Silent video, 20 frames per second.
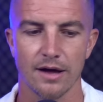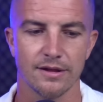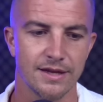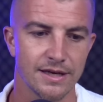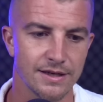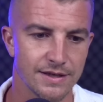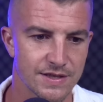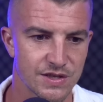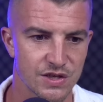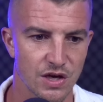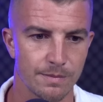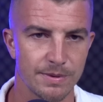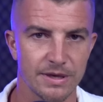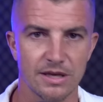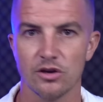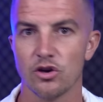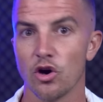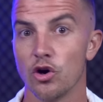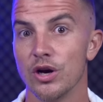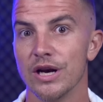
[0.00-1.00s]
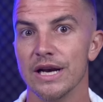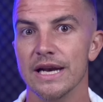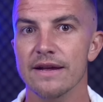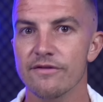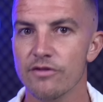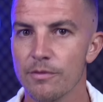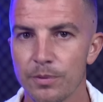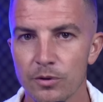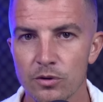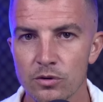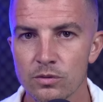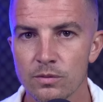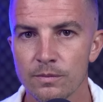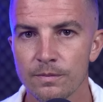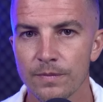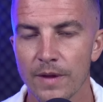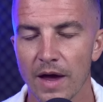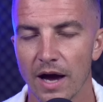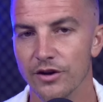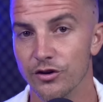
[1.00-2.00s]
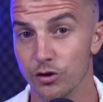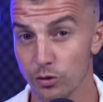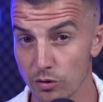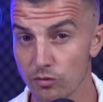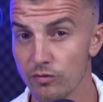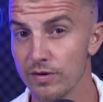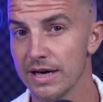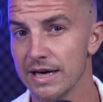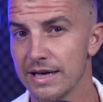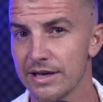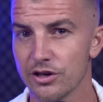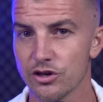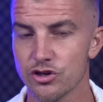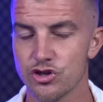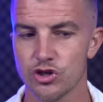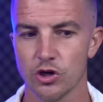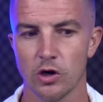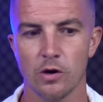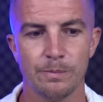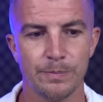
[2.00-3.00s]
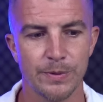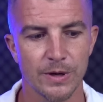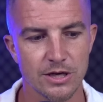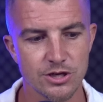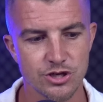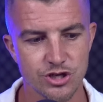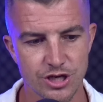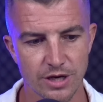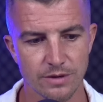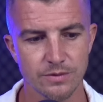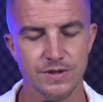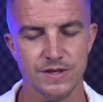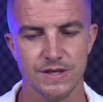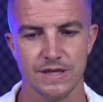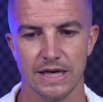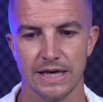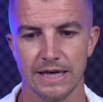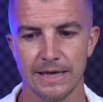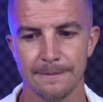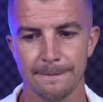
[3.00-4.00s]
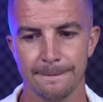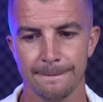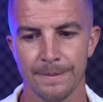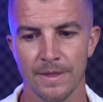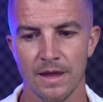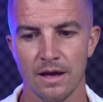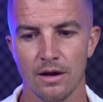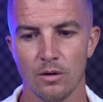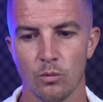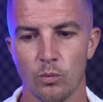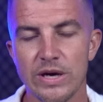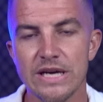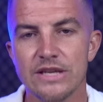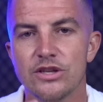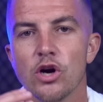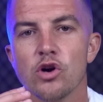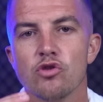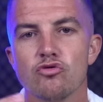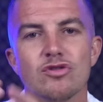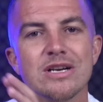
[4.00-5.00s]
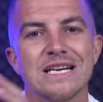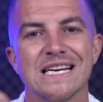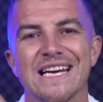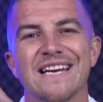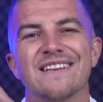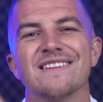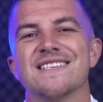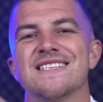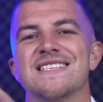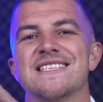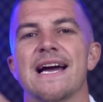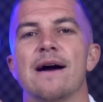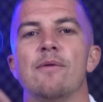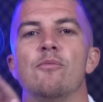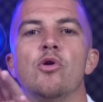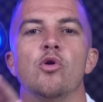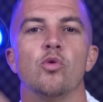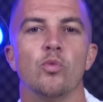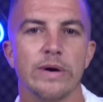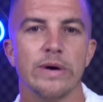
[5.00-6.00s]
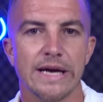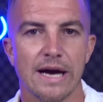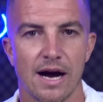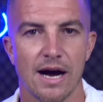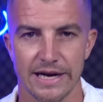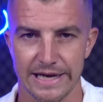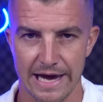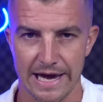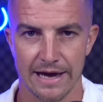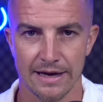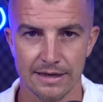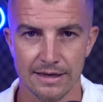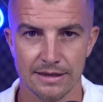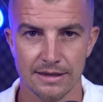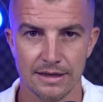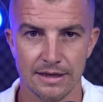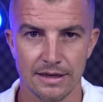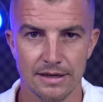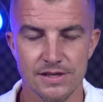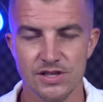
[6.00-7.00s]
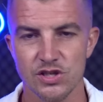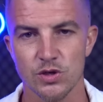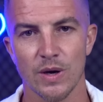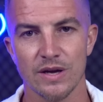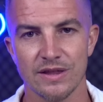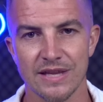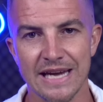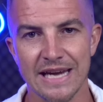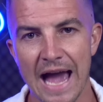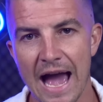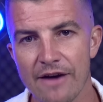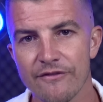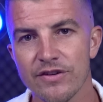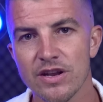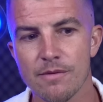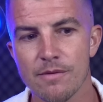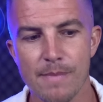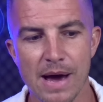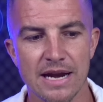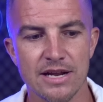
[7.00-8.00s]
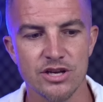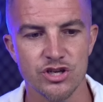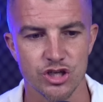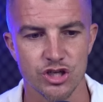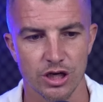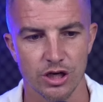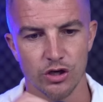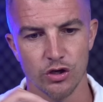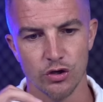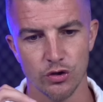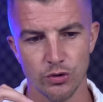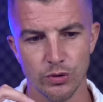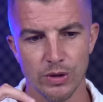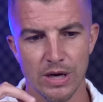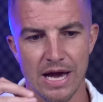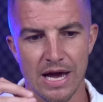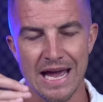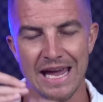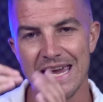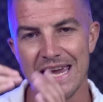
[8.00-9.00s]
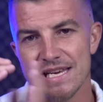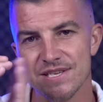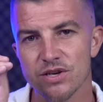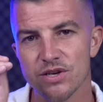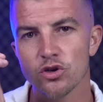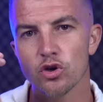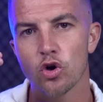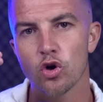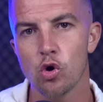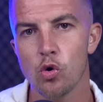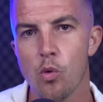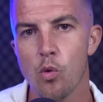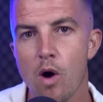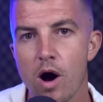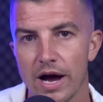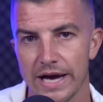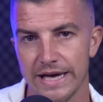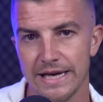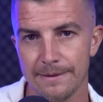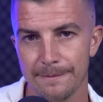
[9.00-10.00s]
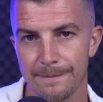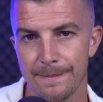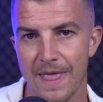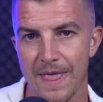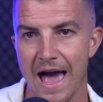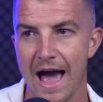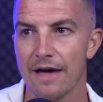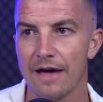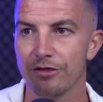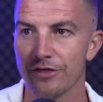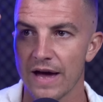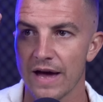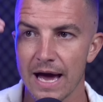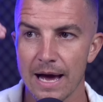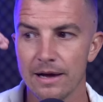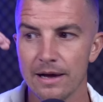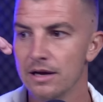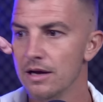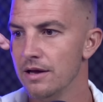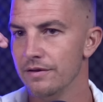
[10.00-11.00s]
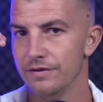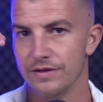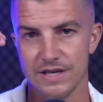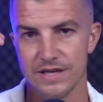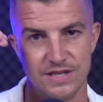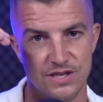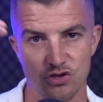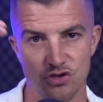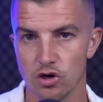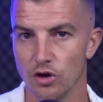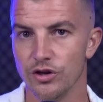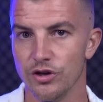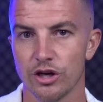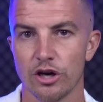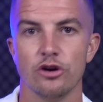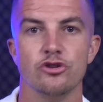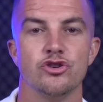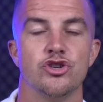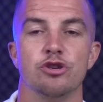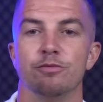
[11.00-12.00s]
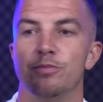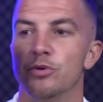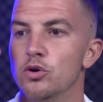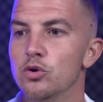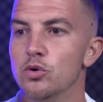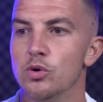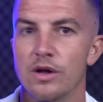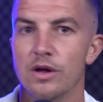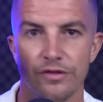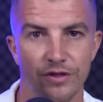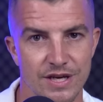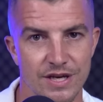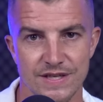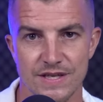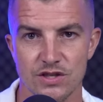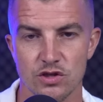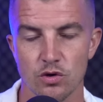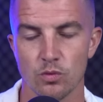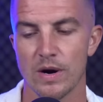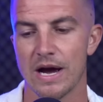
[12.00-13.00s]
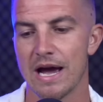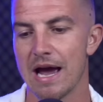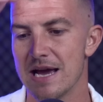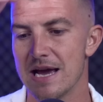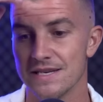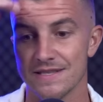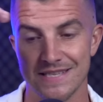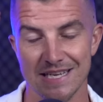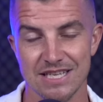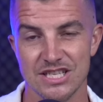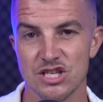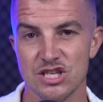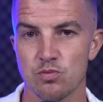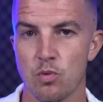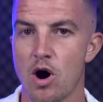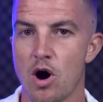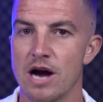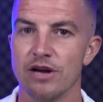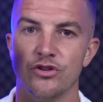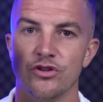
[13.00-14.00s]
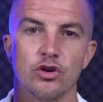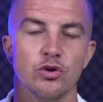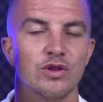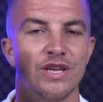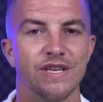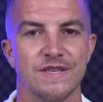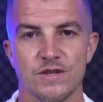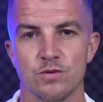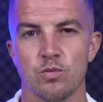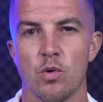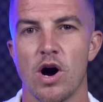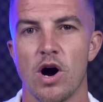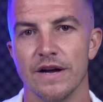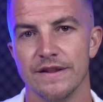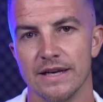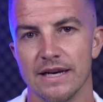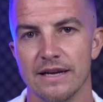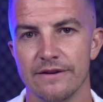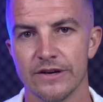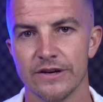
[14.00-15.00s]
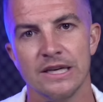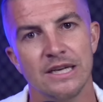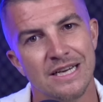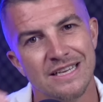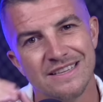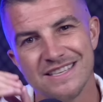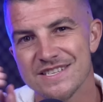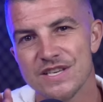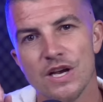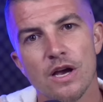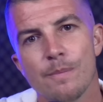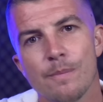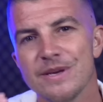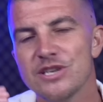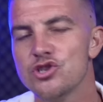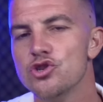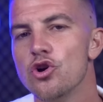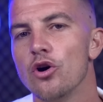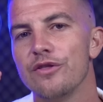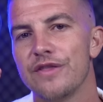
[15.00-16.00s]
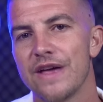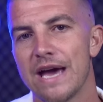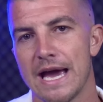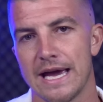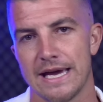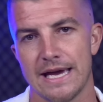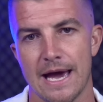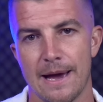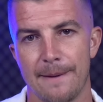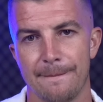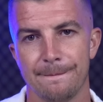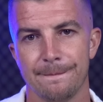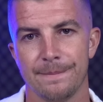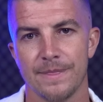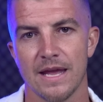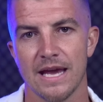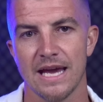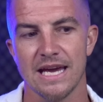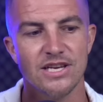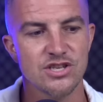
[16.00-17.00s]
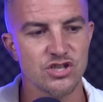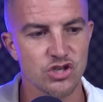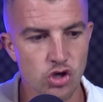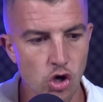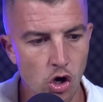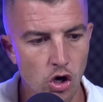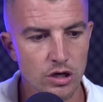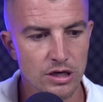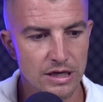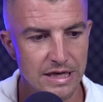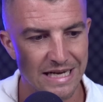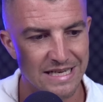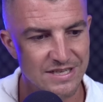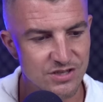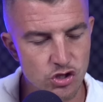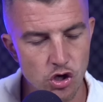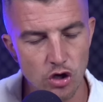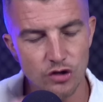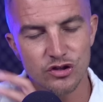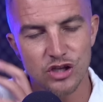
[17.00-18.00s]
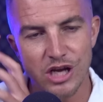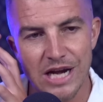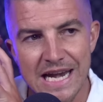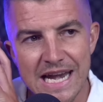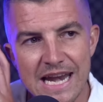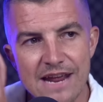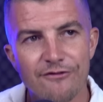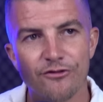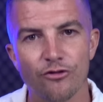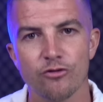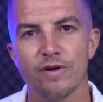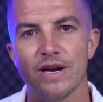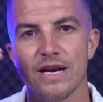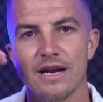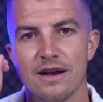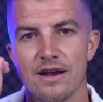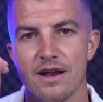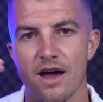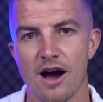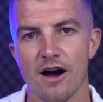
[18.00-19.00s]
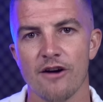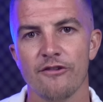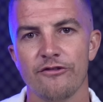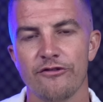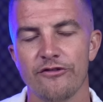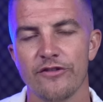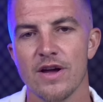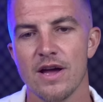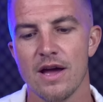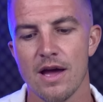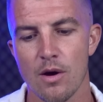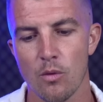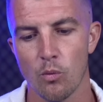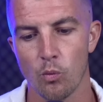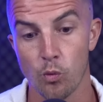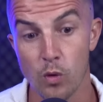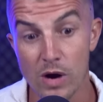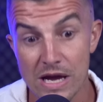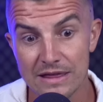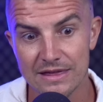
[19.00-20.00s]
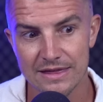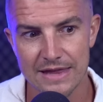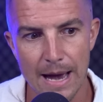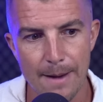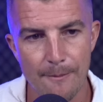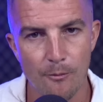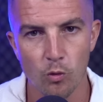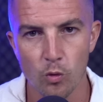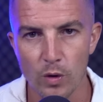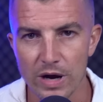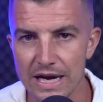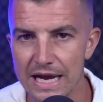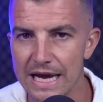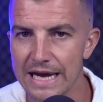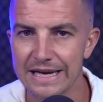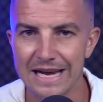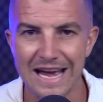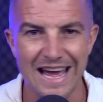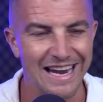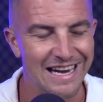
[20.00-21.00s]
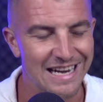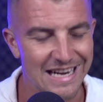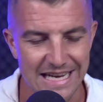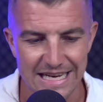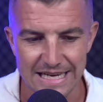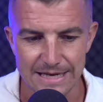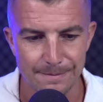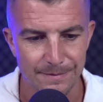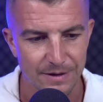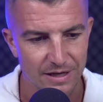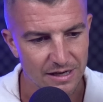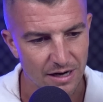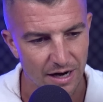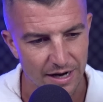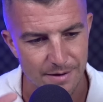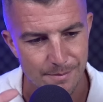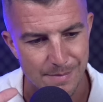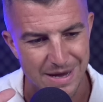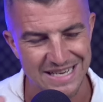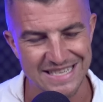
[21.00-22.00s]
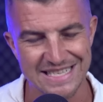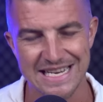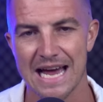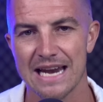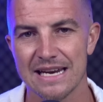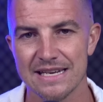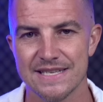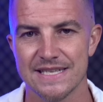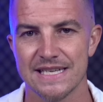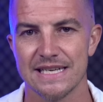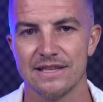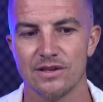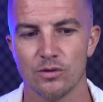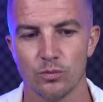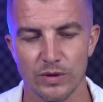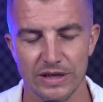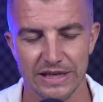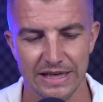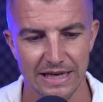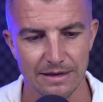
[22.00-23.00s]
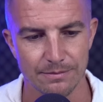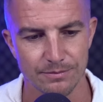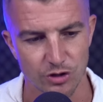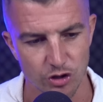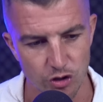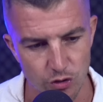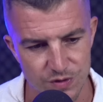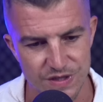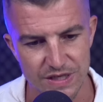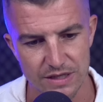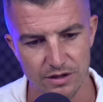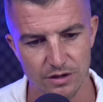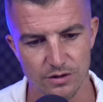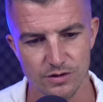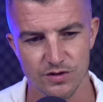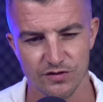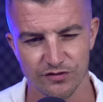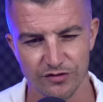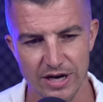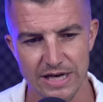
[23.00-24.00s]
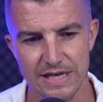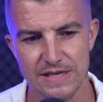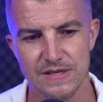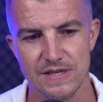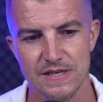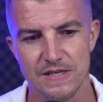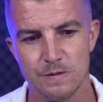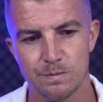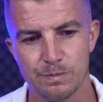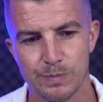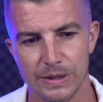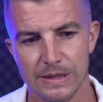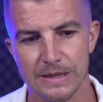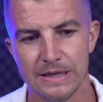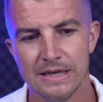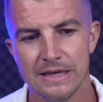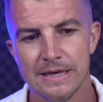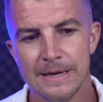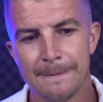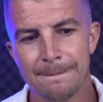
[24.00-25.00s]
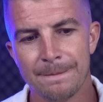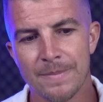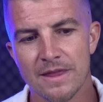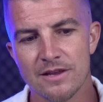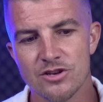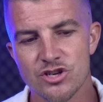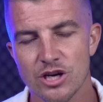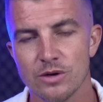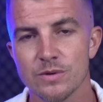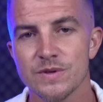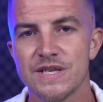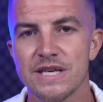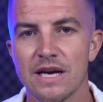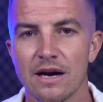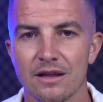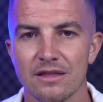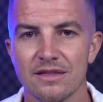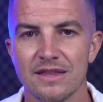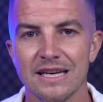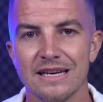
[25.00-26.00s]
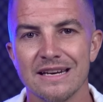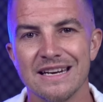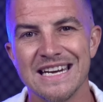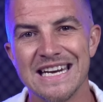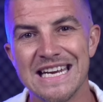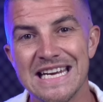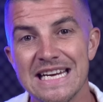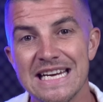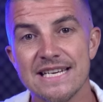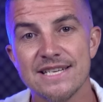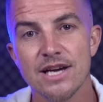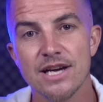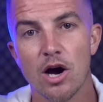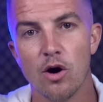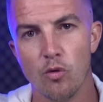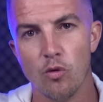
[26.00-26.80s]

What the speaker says: I think De Zerbi could go to Liverpool and do a really good job. But at Chelsea, we don't really understand what we are yet. So I think having a manager who isn't quite at that, this is non-negotiable, this is the way it is, this is what I do, this is what I deliver, De Zerbi's not there yet. He's not delivering enough with that winning elite kind of mentality that we keep using those phrases. But Chelsea, I think, need